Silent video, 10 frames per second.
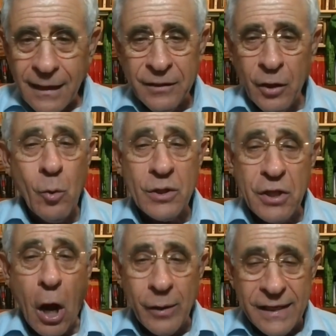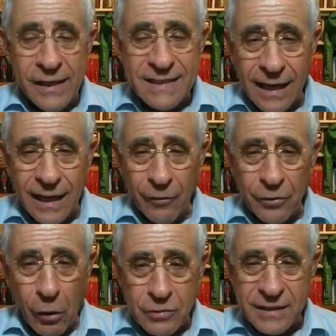there was no Israel on
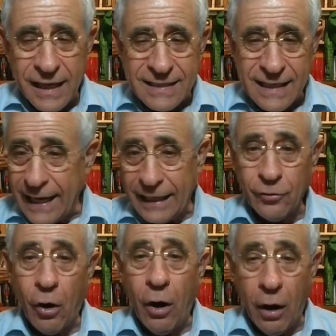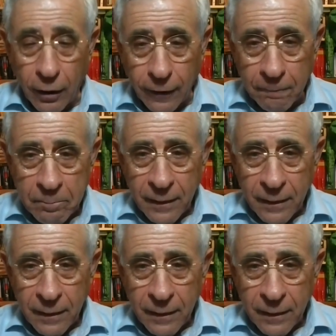those days at all.